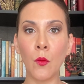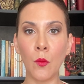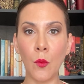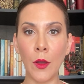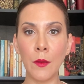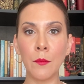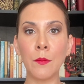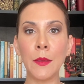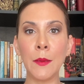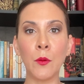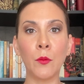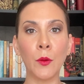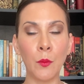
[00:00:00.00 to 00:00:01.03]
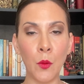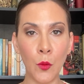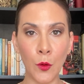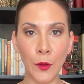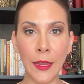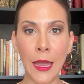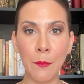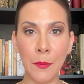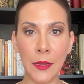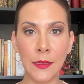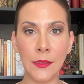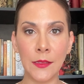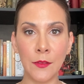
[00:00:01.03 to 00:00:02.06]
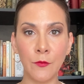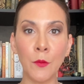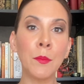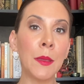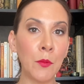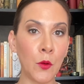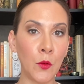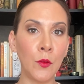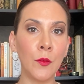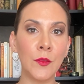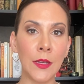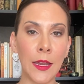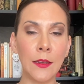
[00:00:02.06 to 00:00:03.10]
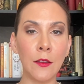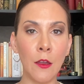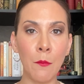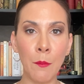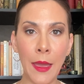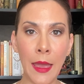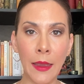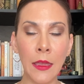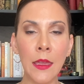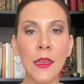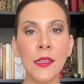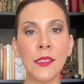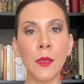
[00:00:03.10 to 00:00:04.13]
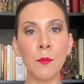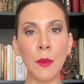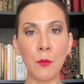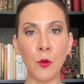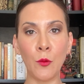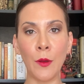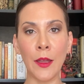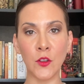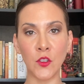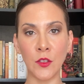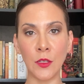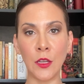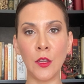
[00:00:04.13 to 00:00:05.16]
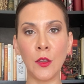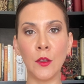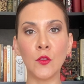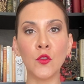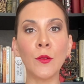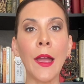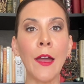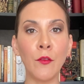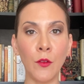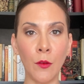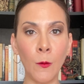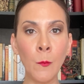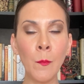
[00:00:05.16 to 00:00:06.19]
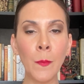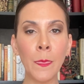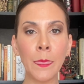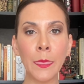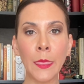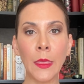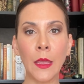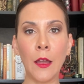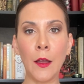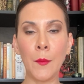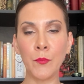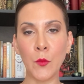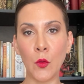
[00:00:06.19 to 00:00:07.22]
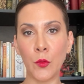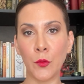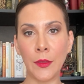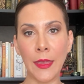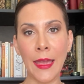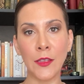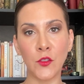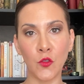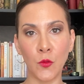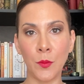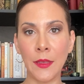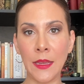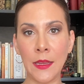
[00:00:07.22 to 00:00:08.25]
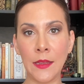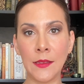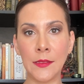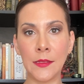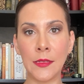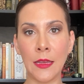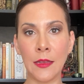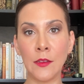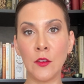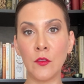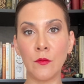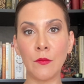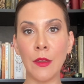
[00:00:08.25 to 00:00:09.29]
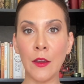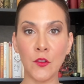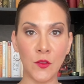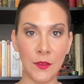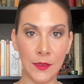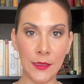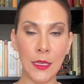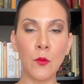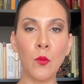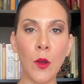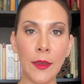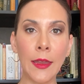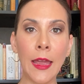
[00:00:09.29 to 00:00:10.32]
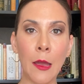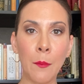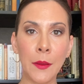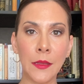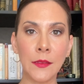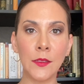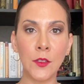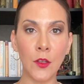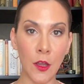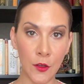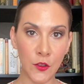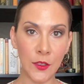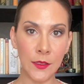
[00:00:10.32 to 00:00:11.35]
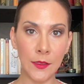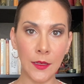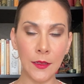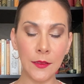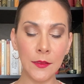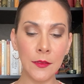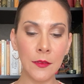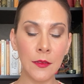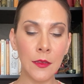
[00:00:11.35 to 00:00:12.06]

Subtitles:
what people report happens from people who have died and come back, some people who actually travel, go through the astral planes and actually see what happens to consciousness.